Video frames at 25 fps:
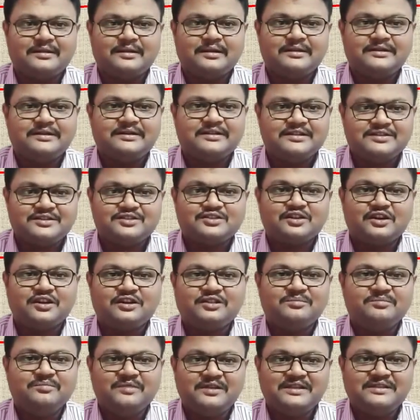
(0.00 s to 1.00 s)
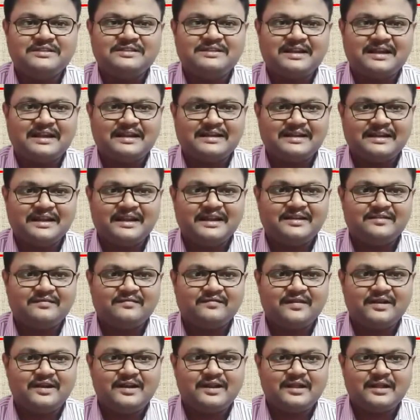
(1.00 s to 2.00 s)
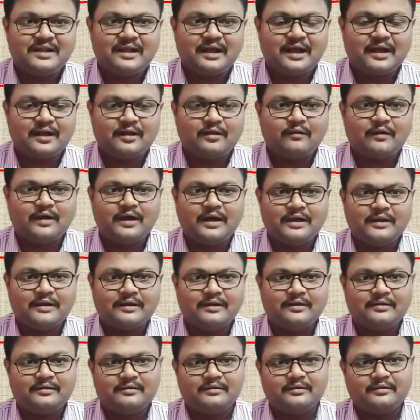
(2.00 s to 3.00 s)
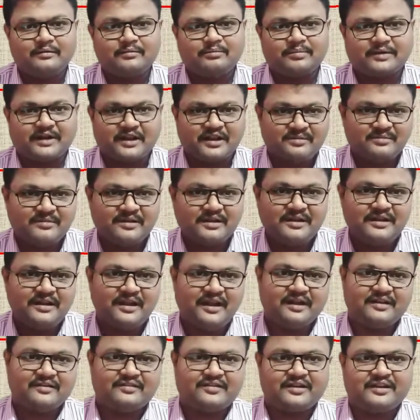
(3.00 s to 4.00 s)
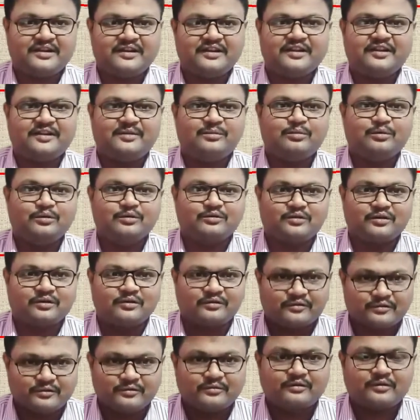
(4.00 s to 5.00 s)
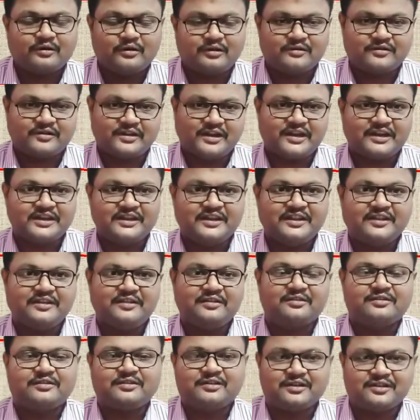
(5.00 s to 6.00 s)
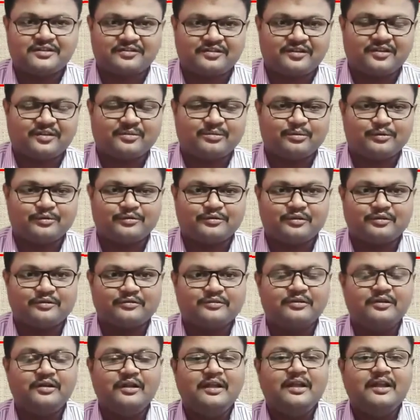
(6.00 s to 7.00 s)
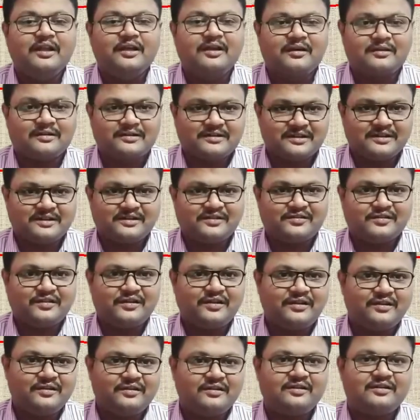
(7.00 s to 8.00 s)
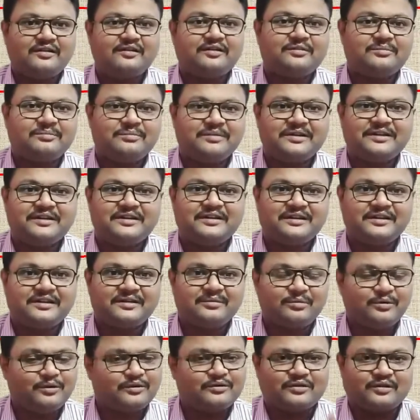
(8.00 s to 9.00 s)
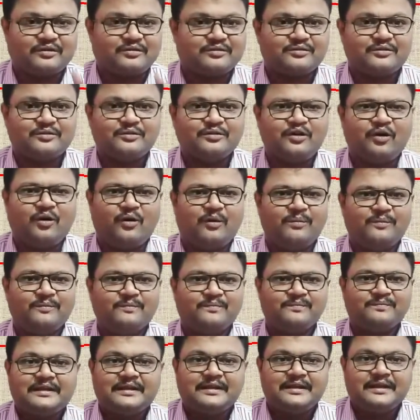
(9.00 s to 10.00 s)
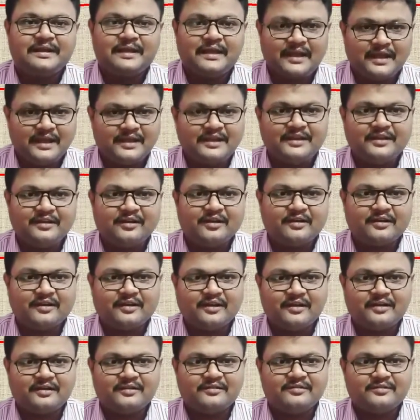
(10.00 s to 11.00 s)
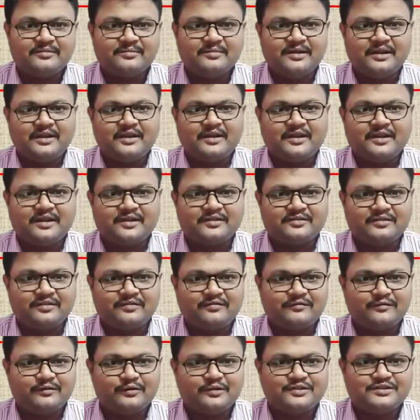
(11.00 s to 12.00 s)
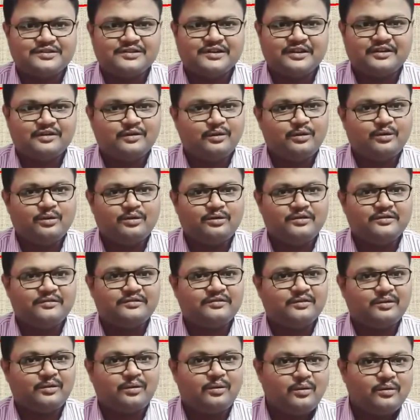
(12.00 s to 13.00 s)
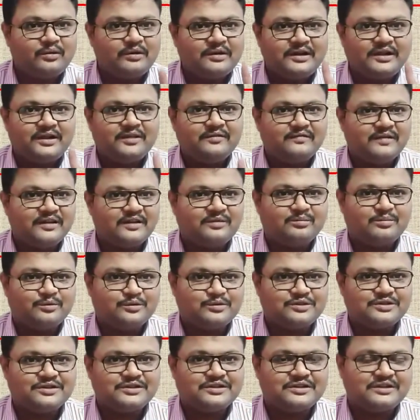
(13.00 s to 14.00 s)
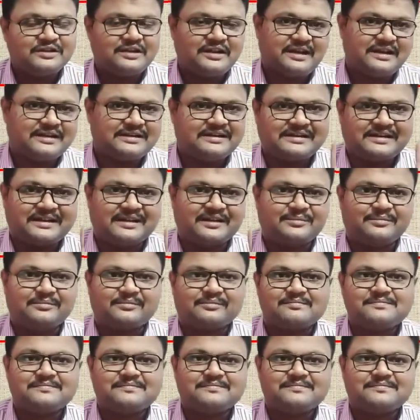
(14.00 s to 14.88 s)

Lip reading: It does not mean that it will acquire primary and secondary both also, or secondary or tertiary both also, or tertiary or predator both also. No. Any organism in case of food chain holds only one position at a time.